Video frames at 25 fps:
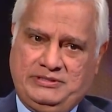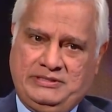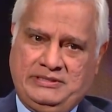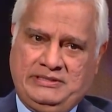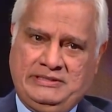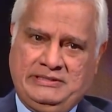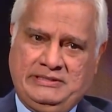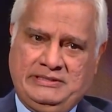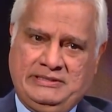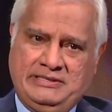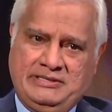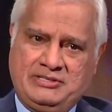
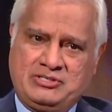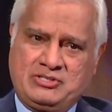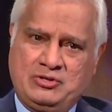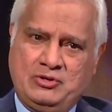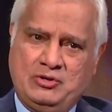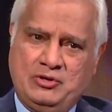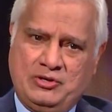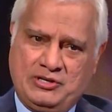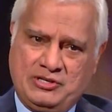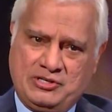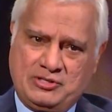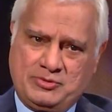As
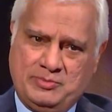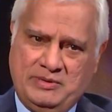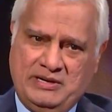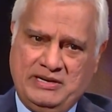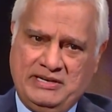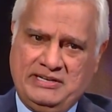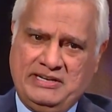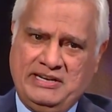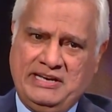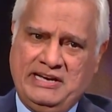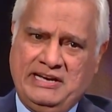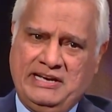long as my
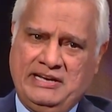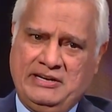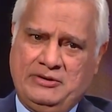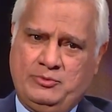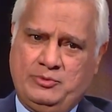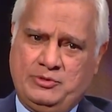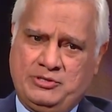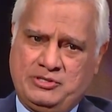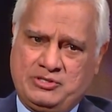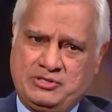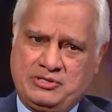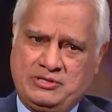dad
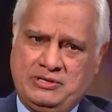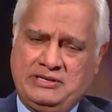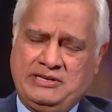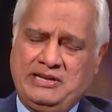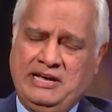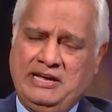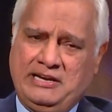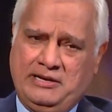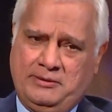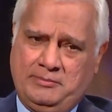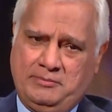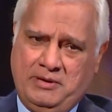
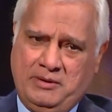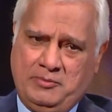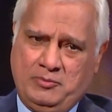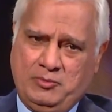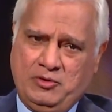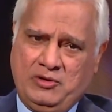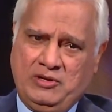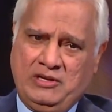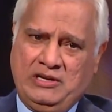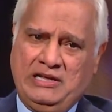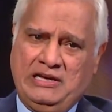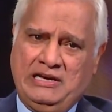and mom
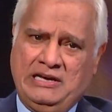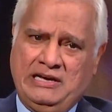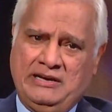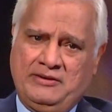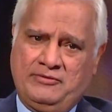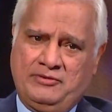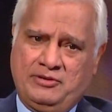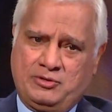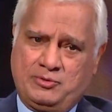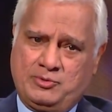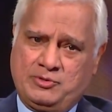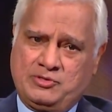were
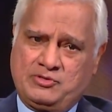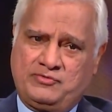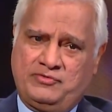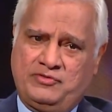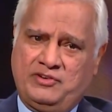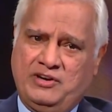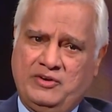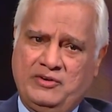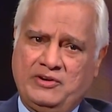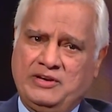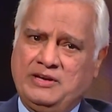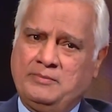alive, it was
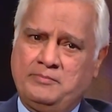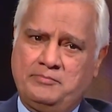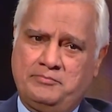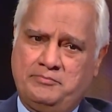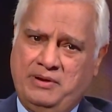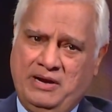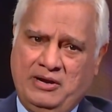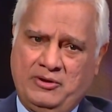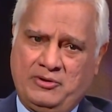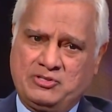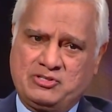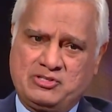very
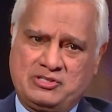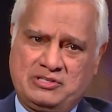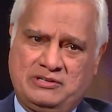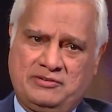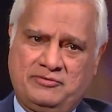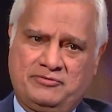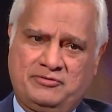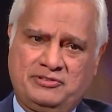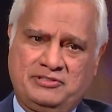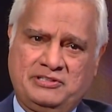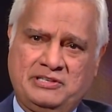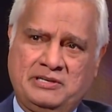embarrassing
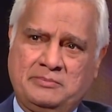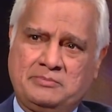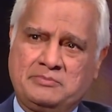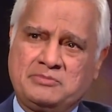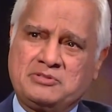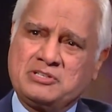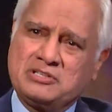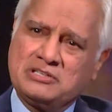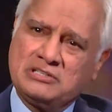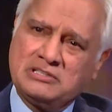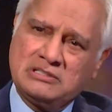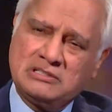for them,
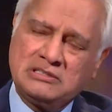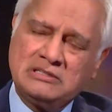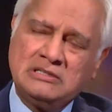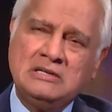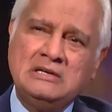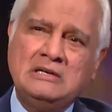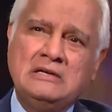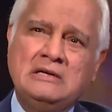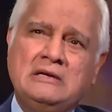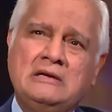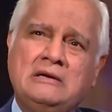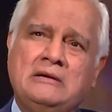till
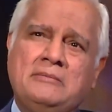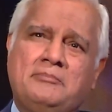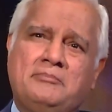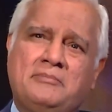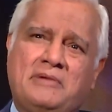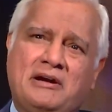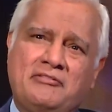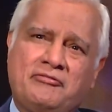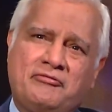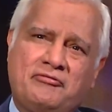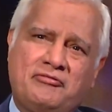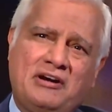
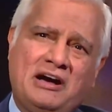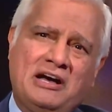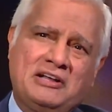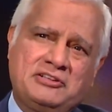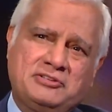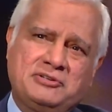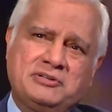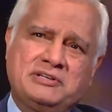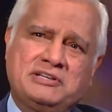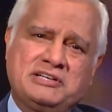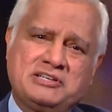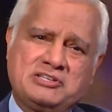my
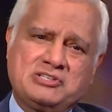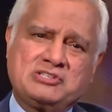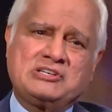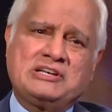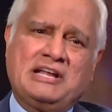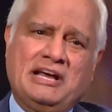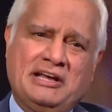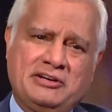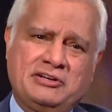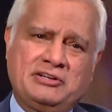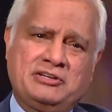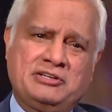father in his
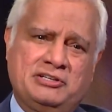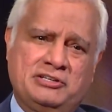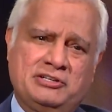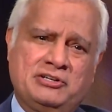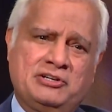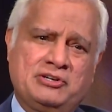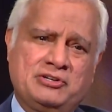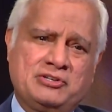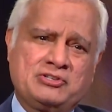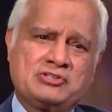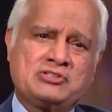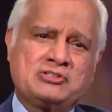latter
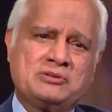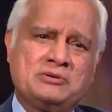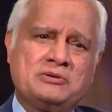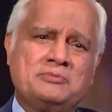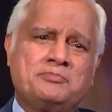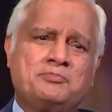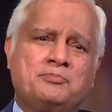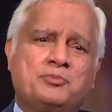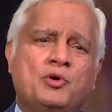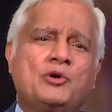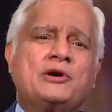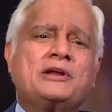years,
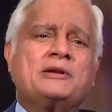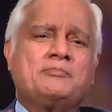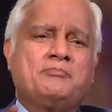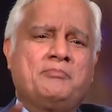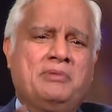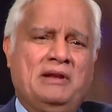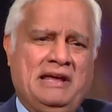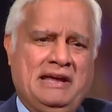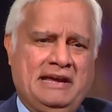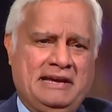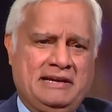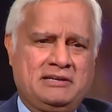point
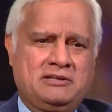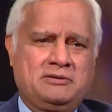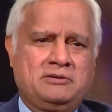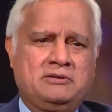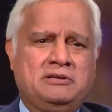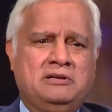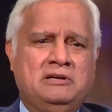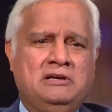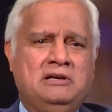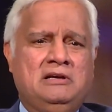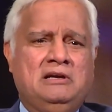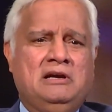blank,
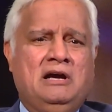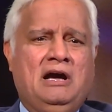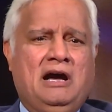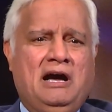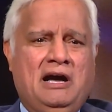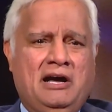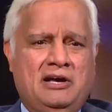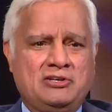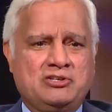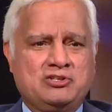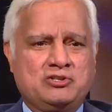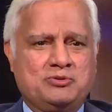
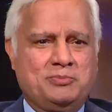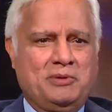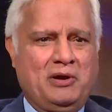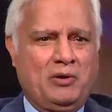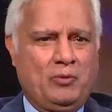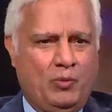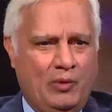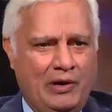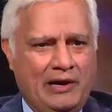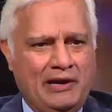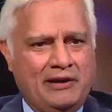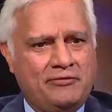asked my
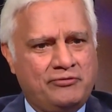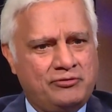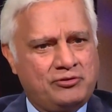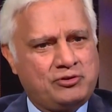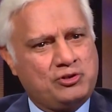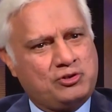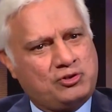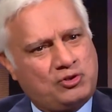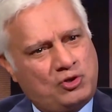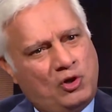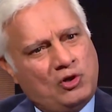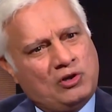wife
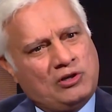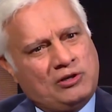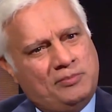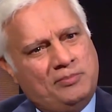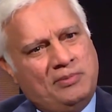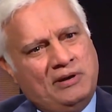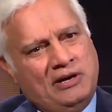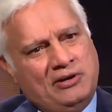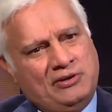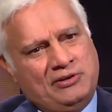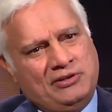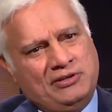to talk
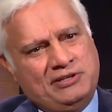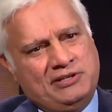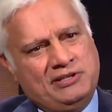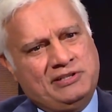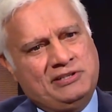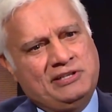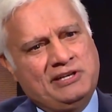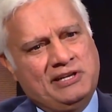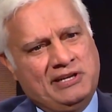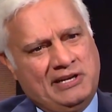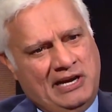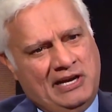about it
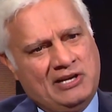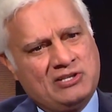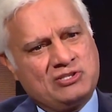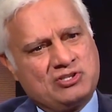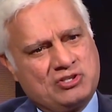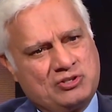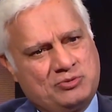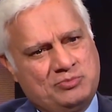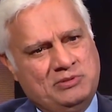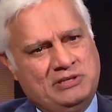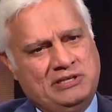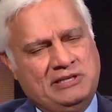and then
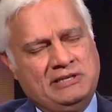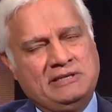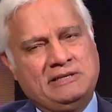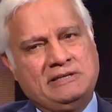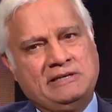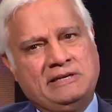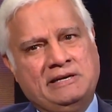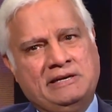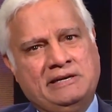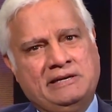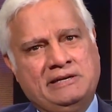asked me.